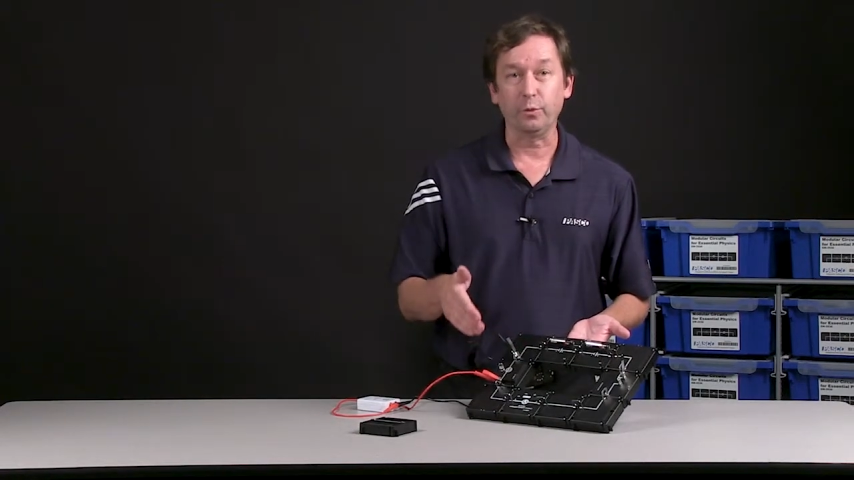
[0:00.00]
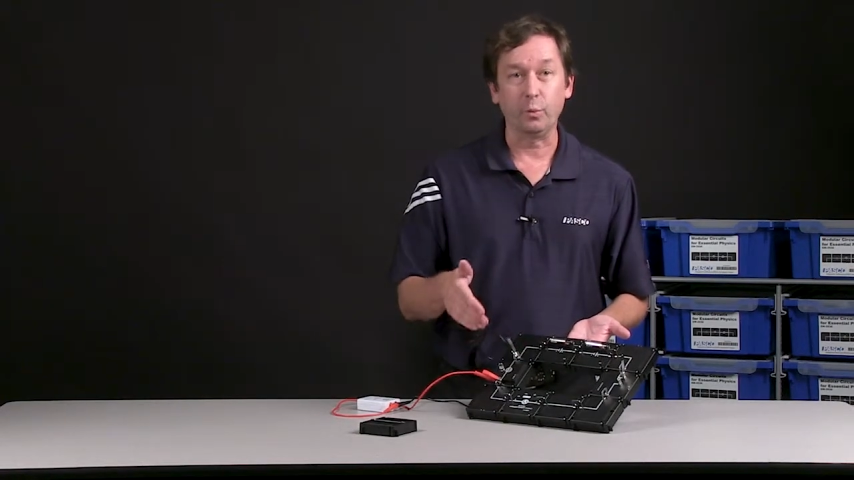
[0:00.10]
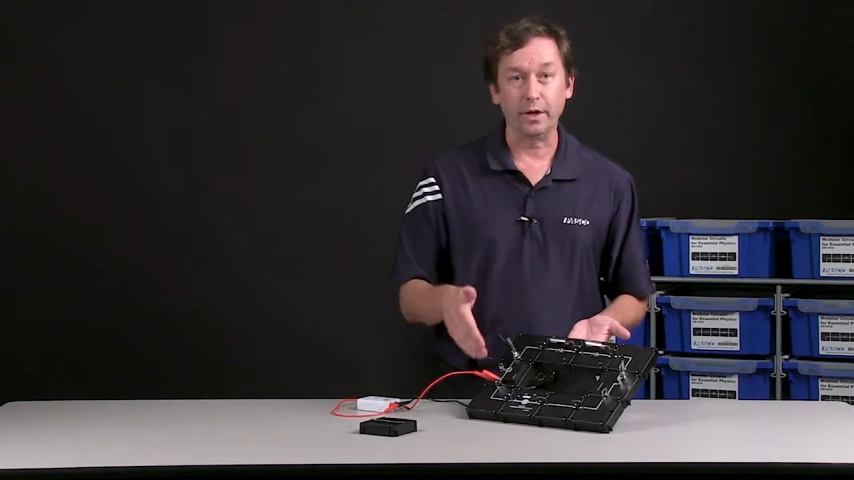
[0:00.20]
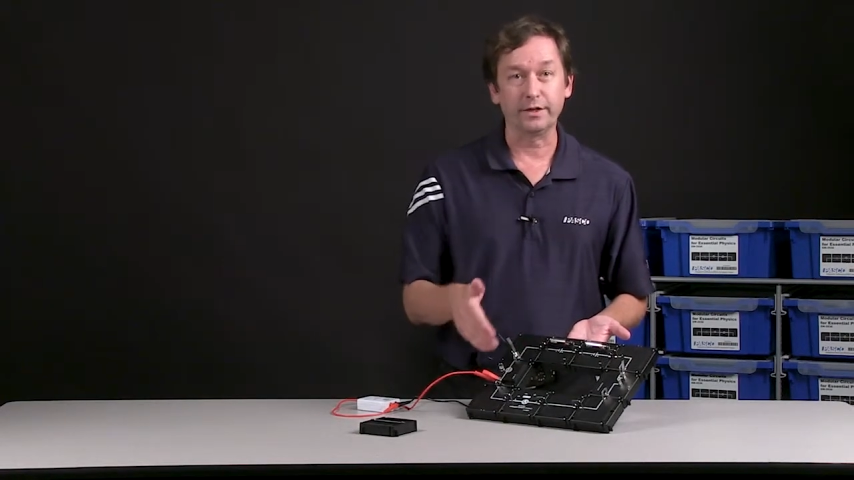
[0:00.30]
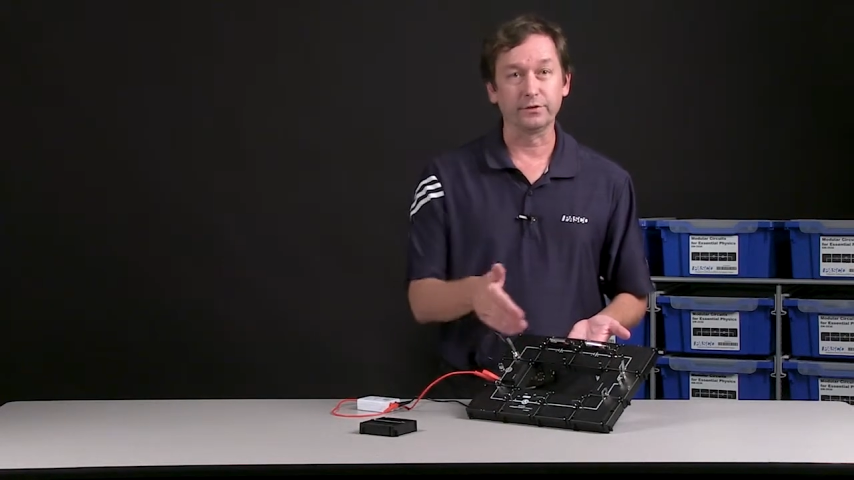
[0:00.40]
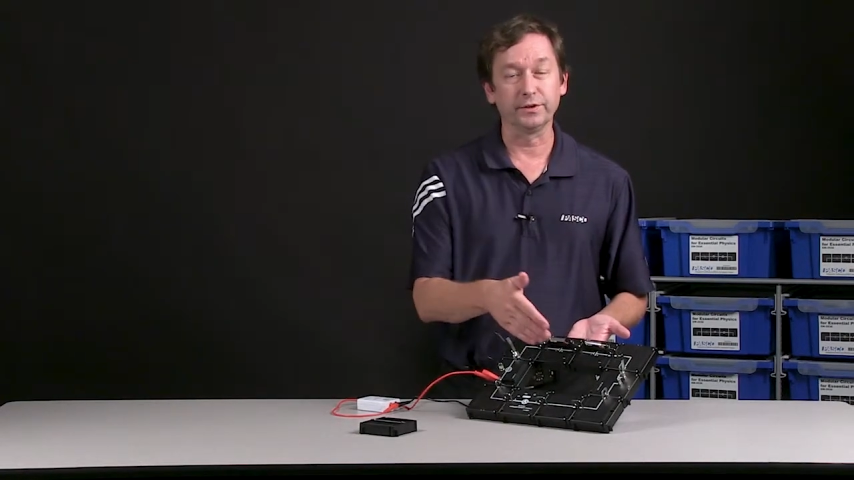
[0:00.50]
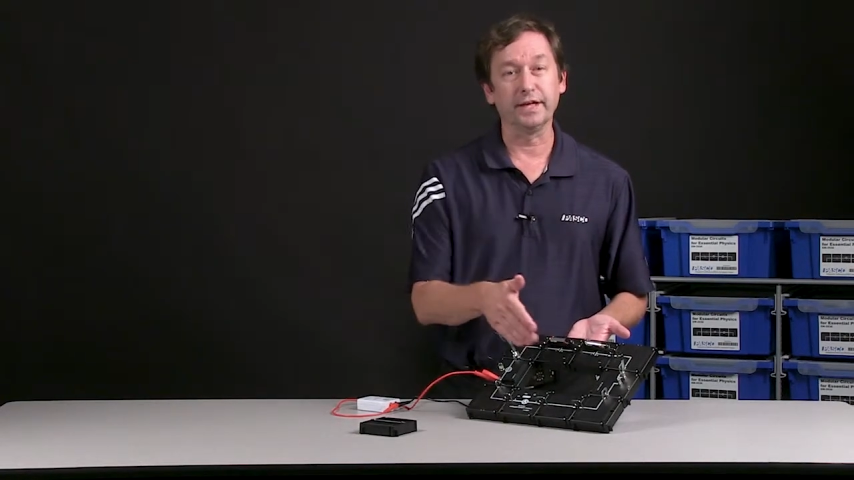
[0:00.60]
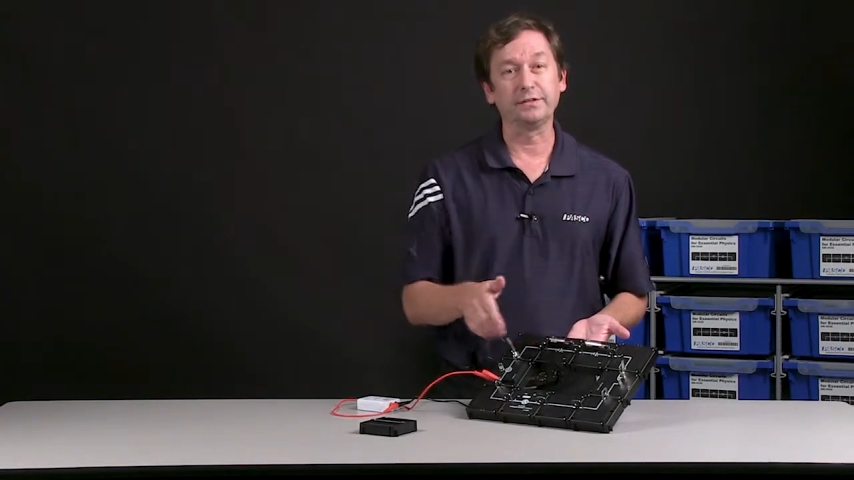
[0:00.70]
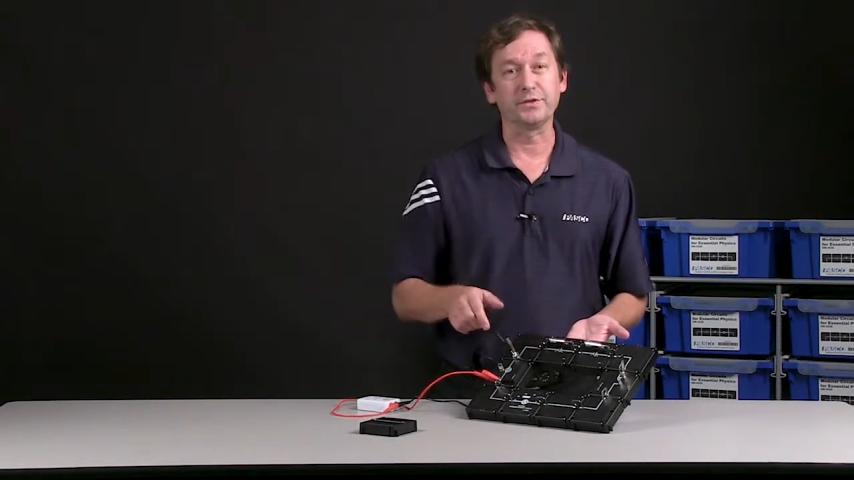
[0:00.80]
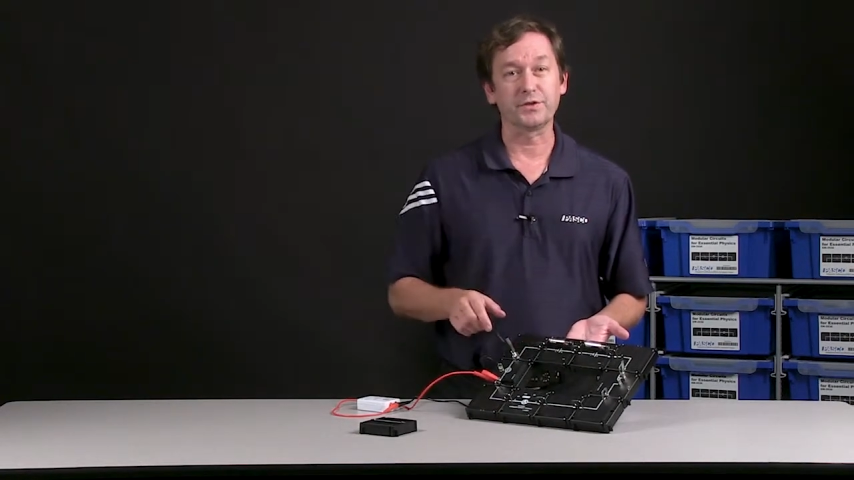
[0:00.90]
whatever
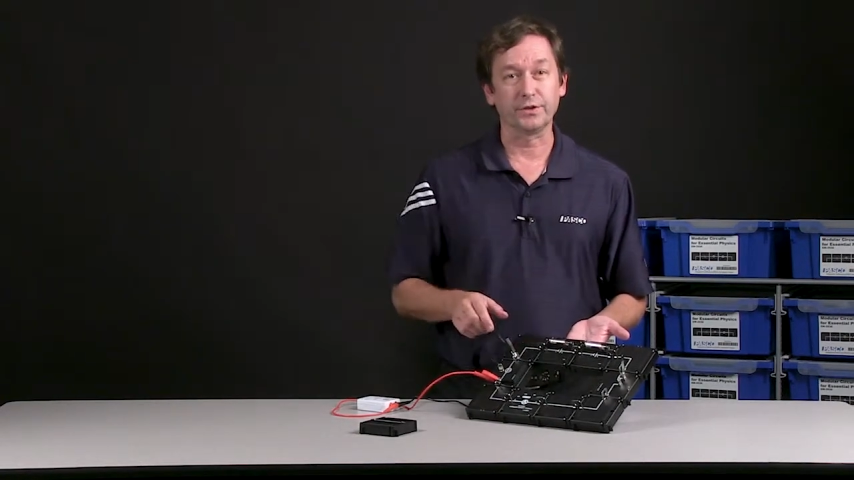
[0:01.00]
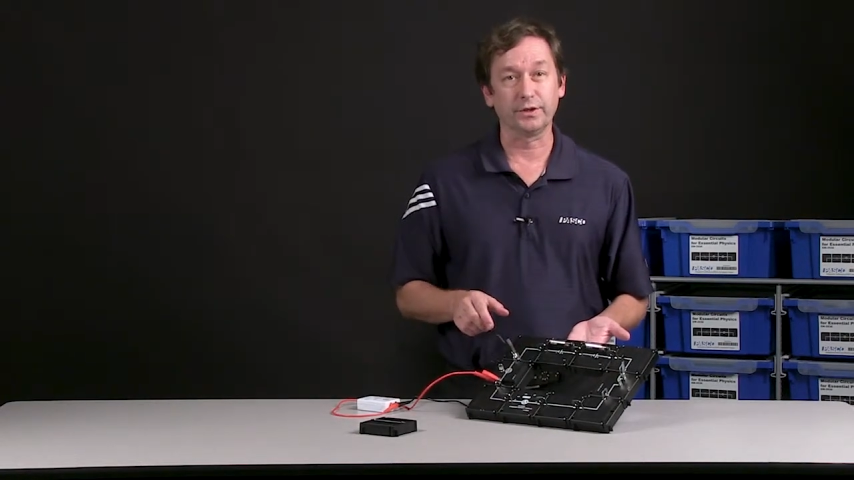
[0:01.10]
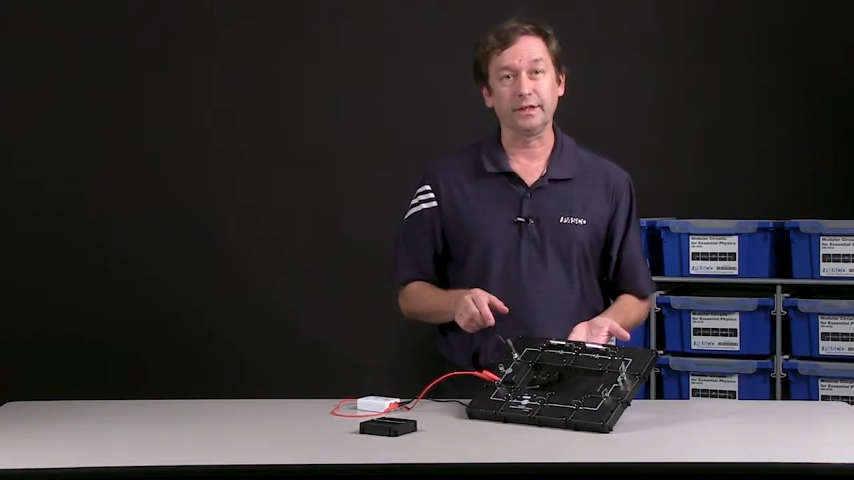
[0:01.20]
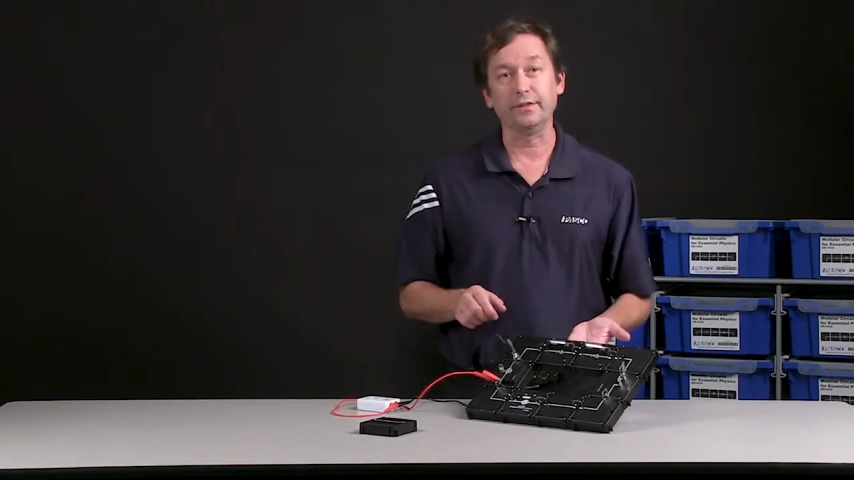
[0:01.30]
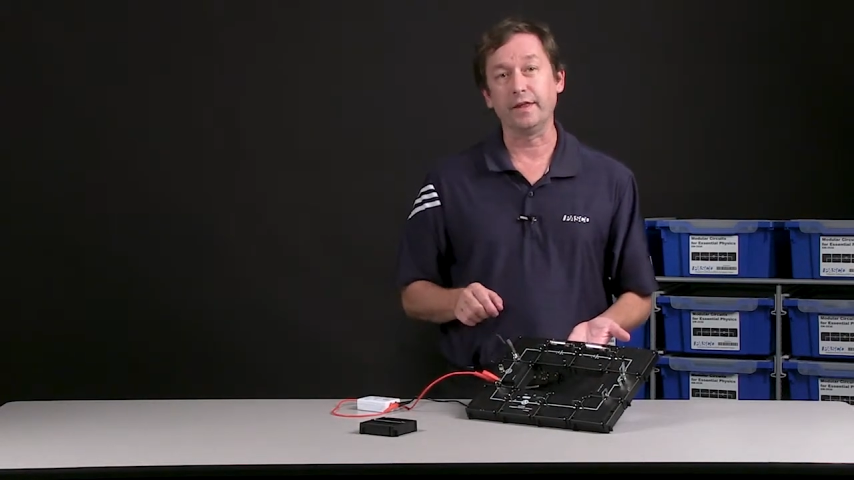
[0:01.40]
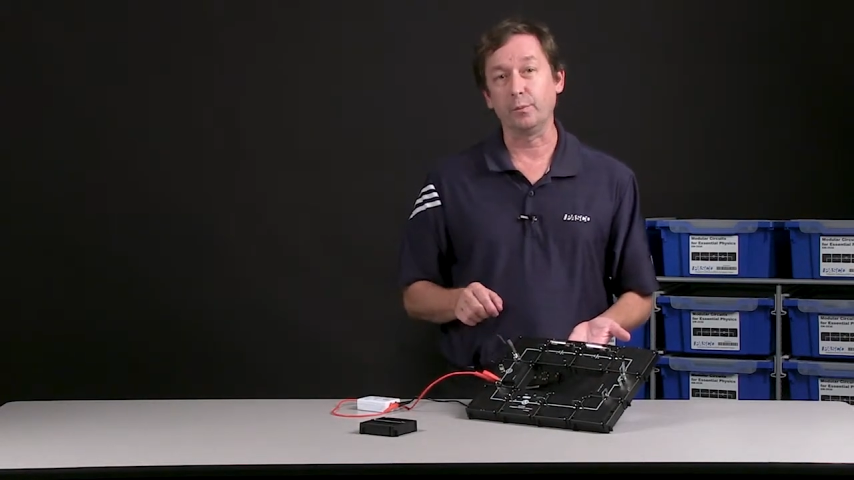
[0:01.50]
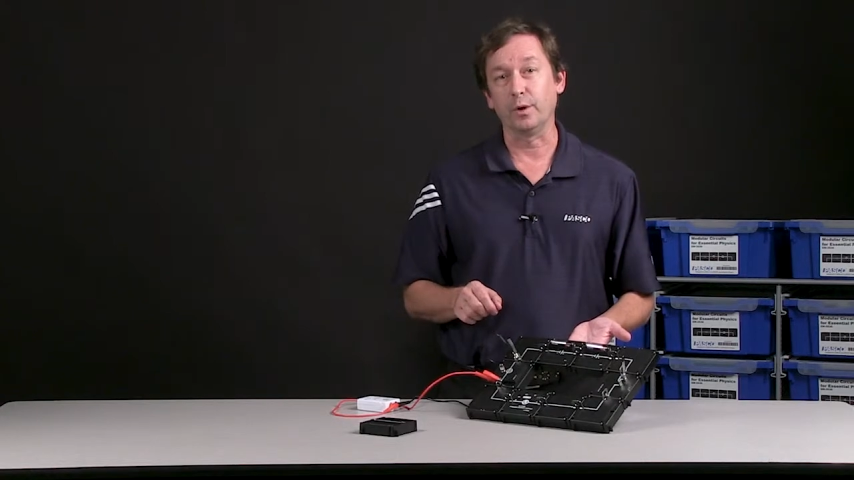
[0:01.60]
leg of the circuit they